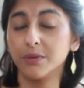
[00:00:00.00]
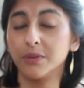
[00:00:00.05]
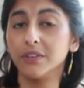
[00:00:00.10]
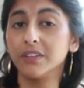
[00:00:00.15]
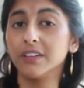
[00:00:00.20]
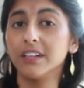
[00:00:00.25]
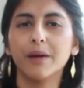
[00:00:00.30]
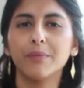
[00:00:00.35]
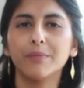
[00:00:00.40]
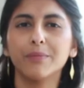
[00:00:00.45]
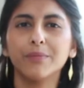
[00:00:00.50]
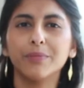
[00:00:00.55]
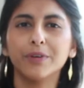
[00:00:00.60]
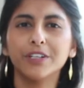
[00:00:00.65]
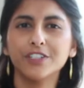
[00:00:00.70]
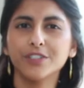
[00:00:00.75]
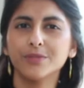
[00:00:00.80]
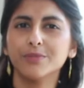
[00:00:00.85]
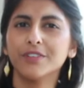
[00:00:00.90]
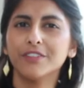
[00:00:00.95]
all, and we
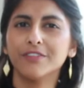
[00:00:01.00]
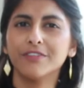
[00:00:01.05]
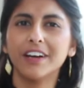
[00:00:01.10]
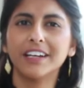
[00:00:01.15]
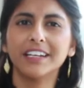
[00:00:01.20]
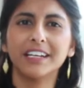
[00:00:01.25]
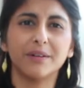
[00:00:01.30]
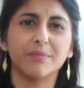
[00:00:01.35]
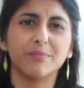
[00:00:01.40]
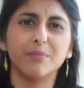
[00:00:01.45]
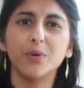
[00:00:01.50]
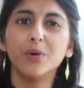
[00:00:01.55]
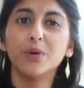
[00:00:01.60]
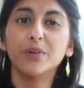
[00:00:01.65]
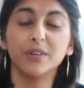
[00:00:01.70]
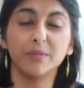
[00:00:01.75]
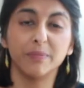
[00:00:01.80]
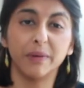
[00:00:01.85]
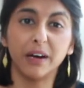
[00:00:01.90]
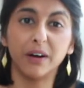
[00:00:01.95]
just want to find out
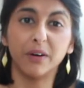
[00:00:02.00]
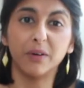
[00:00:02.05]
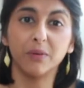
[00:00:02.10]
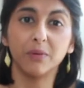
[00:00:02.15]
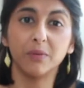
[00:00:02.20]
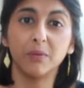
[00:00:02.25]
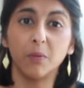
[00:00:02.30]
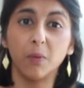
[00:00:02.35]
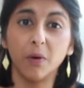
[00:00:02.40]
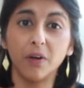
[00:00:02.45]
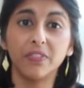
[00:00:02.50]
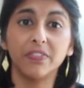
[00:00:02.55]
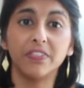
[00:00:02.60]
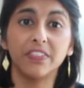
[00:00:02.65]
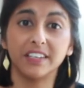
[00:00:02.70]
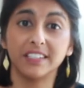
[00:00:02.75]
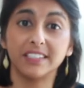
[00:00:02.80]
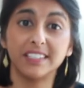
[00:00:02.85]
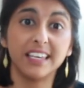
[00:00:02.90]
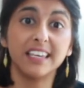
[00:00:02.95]
more about what
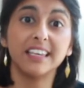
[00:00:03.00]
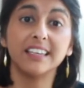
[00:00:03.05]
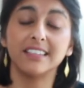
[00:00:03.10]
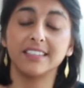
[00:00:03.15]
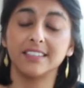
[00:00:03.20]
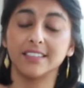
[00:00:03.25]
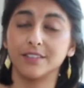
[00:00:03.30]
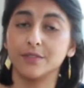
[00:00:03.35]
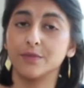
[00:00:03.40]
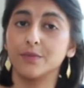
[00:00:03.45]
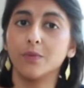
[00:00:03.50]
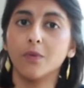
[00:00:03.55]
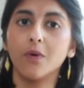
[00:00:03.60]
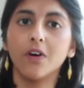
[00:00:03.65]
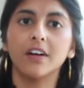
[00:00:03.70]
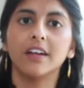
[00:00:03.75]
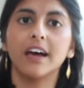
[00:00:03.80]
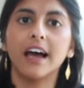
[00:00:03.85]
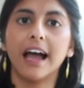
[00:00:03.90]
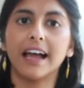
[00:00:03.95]
this is and
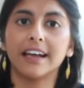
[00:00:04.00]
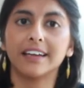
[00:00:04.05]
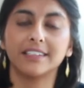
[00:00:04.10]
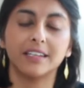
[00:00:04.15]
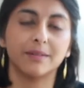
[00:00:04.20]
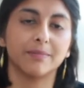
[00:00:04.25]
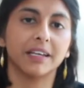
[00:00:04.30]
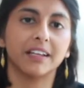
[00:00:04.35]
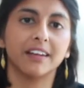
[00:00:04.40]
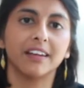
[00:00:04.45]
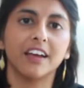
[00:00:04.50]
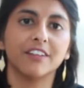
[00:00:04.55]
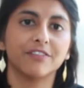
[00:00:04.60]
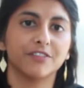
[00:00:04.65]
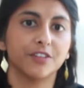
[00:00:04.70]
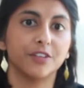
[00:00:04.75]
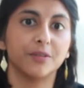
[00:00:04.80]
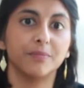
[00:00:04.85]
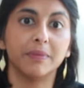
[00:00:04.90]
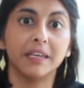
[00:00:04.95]
what academic life
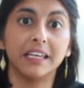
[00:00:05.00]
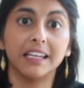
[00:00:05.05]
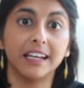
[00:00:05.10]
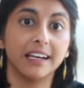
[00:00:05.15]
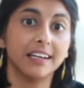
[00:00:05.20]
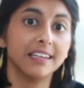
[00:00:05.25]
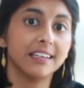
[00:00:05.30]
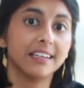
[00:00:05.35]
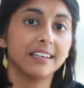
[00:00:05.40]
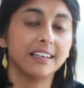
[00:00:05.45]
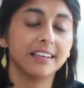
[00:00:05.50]
could be like.